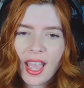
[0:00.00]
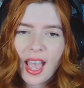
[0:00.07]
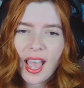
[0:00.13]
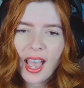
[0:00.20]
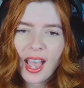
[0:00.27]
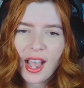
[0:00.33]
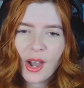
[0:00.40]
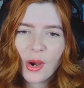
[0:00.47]

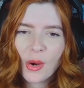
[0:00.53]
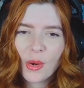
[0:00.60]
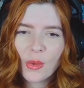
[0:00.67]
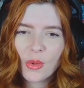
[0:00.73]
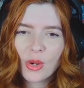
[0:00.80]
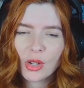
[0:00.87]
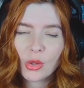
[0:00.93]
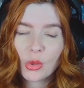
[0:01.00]

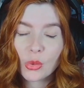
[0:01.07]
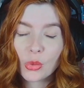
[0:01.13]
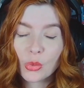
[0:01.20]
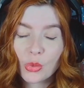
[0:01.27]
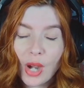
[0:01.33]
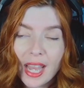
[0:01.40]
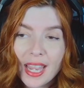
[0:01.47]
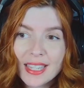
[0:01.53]
how
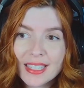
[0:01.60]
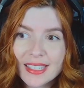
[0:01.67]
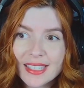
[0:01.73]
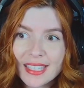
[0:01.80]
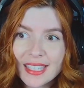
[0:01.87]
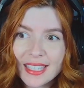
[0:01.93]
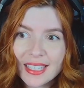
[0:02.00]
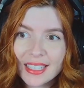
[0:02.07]

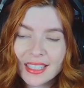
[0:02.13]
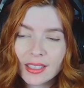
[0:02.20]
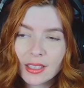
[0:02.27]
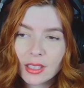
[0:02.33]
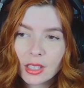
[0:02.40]
crazy